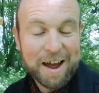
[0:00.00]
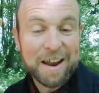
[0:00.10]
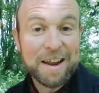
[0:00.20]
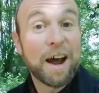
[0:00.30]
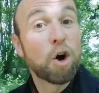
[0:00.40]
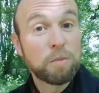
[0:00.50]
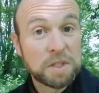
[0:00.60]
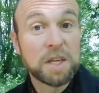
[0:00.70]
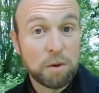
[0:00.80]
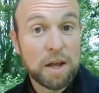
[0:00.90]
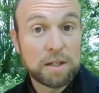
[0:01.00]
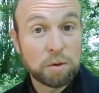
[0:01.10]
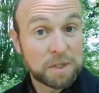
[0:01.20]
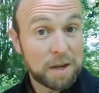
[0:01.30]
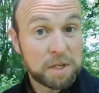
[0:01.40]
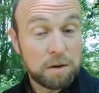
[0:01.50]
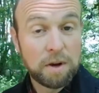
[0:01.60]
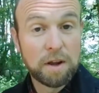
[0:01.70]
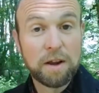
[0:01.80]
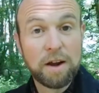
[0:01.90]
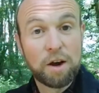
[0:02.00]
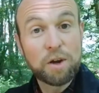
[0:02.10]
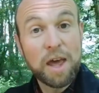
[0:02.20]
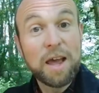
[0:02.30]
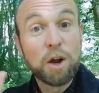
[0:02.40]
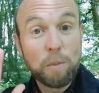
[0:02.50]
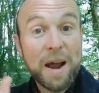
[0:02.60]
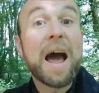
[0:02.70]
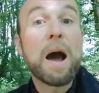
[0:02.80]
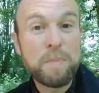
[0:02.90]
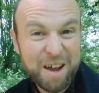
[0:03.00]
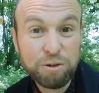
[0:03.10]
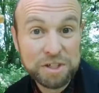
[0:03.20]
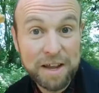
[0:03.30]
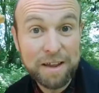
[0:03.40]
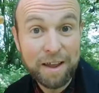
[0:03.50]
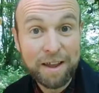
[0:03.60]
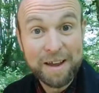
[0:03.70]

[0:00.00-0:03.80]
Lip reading: And I hope to see you again sometime soon. Okay, goodbye and happy hunting.